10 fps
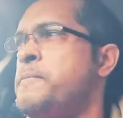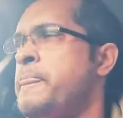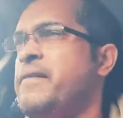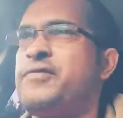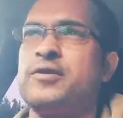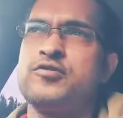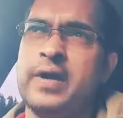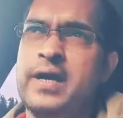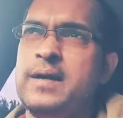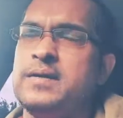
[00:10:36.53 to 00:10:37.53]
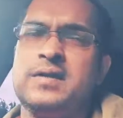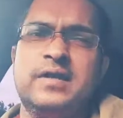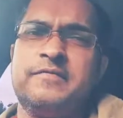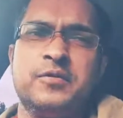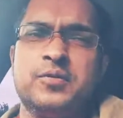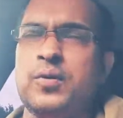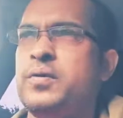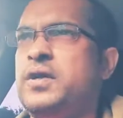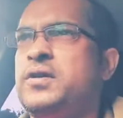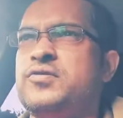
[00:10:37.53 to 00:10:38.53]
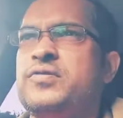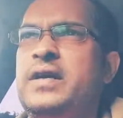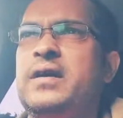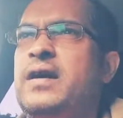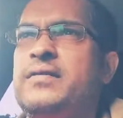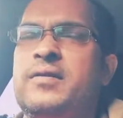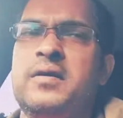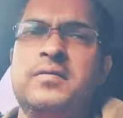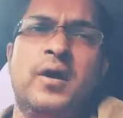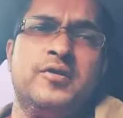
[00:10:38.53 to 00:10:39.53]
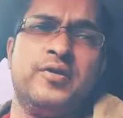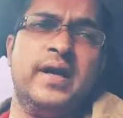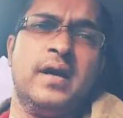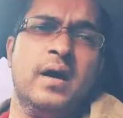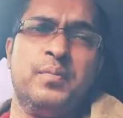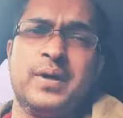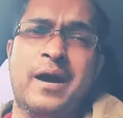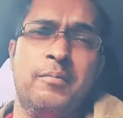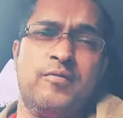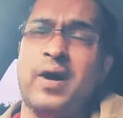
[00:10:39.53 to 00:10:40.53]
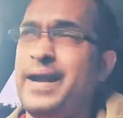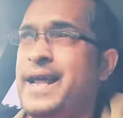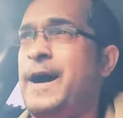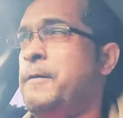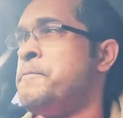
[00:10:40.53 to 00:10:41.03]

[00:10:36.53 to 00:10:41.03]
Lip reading: If you're a trader, it's a different story. You can trade either trading up or down. But right now,